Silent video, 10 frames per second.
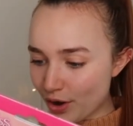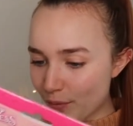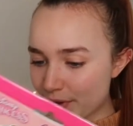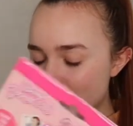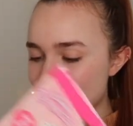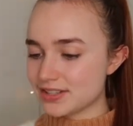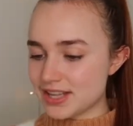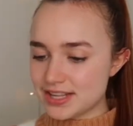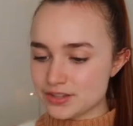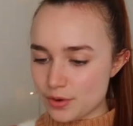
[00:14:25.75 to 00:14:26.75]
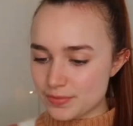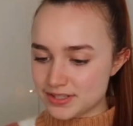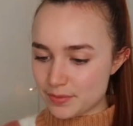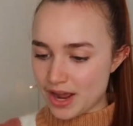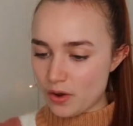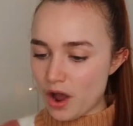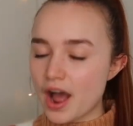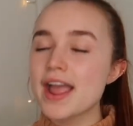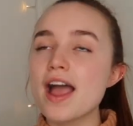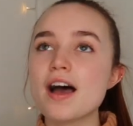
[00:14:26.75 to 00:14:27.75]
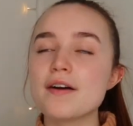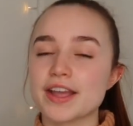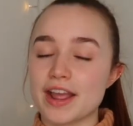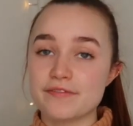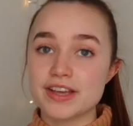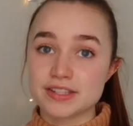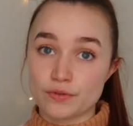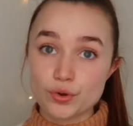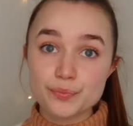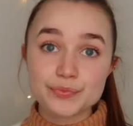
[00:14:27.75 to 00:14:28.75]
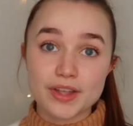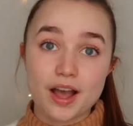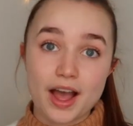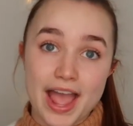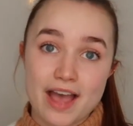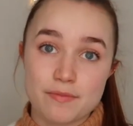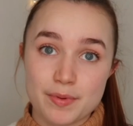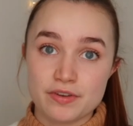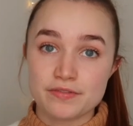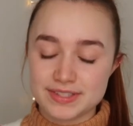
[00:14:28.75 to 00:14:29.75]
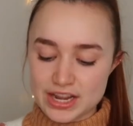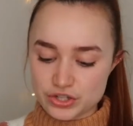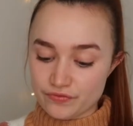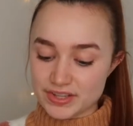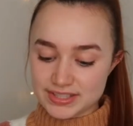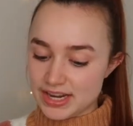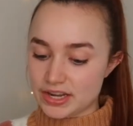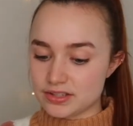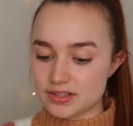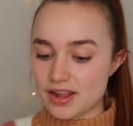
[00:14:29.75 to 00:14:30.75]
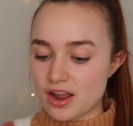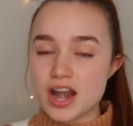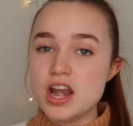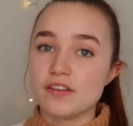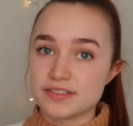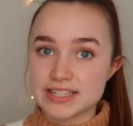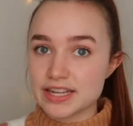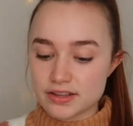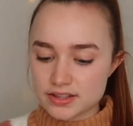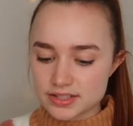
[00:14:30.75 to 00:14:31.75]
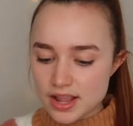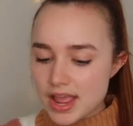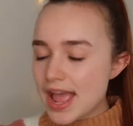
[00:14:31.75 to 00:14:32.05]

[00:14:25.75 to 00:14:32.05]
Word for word: Oh my goodness, I need to open these up now. I, okay, first of all, I have a bit of an obsession for stickers. Like, I love stickers.